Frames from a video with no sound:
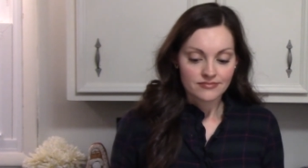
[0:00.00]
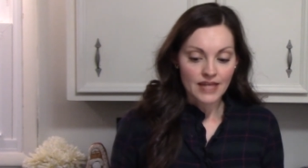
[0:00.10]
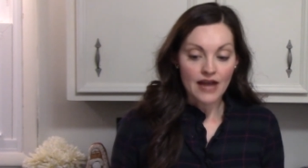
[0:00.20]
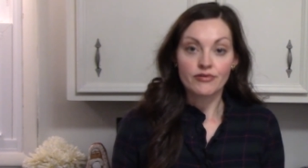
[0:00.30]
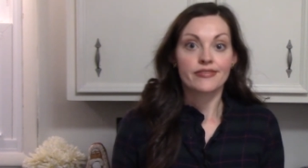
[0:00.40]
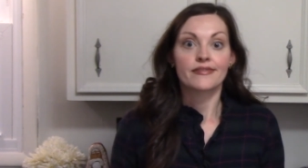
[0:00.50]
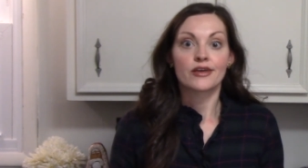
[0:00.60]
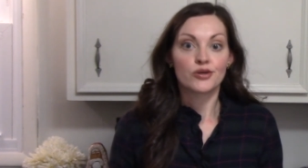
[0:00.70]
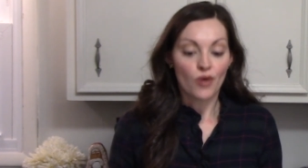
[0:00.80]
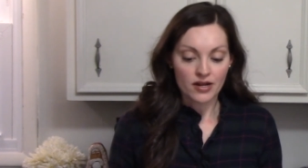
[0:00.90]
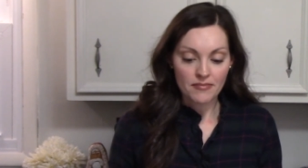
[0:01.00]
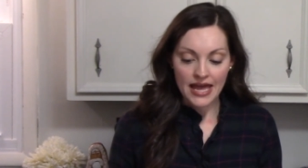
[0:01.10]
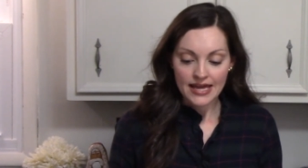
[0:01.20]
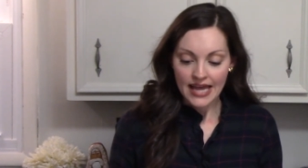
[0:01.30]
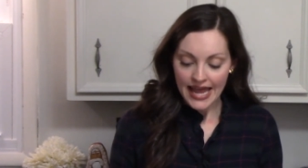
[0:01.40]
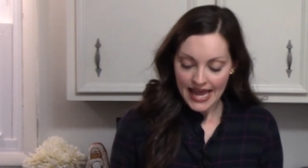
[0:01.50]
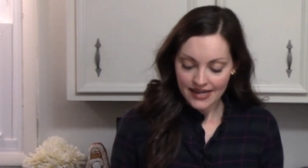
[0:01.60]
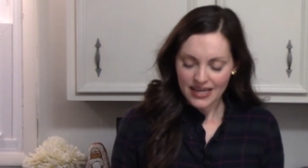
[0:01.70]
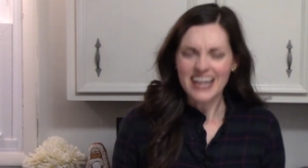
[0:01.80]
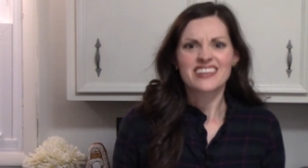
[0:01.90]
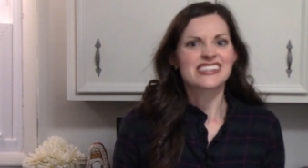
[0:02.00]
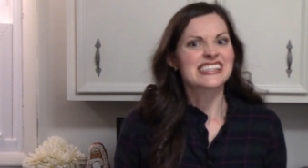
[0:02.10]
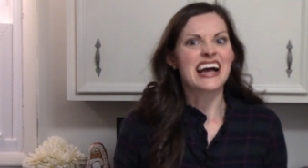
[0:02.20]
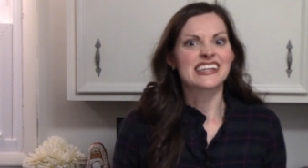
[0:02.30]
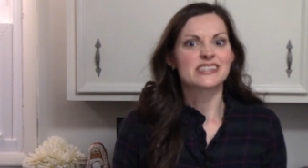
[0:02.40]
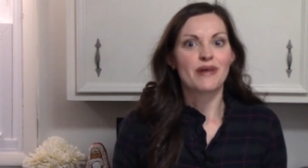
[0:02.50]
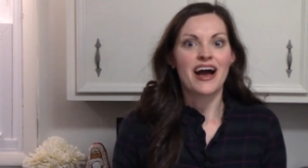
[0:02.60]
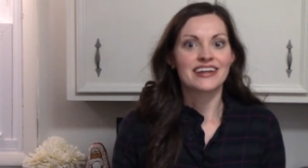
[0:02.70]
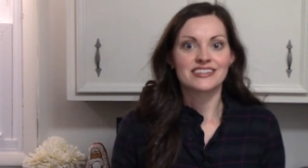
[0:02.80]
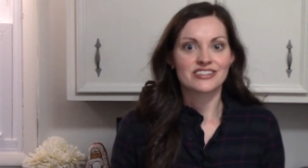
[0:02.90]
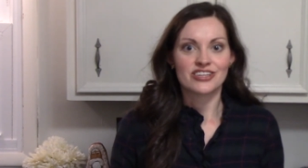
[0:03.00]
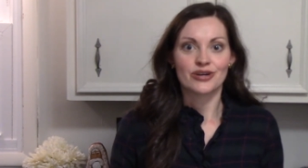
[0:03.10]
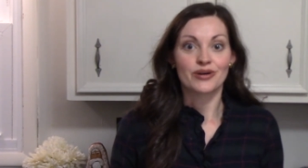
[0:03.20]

everything that you want to make and kind of the science behind it too.